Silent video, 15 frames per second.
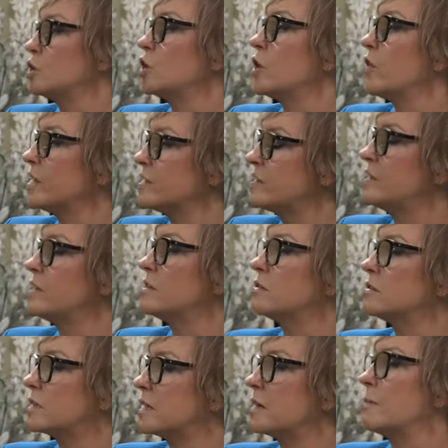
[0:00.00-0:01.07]
You know, they
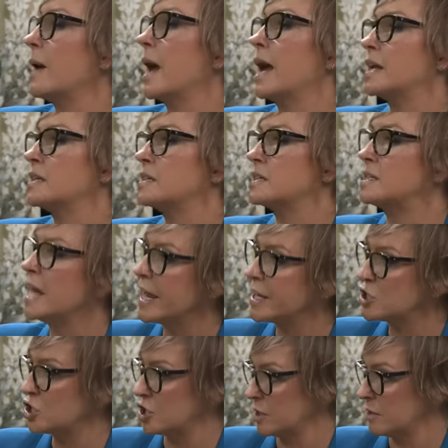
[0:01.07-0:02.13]
still command
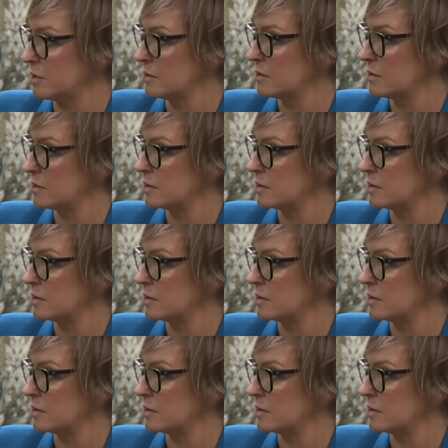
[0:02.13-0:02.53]
attention.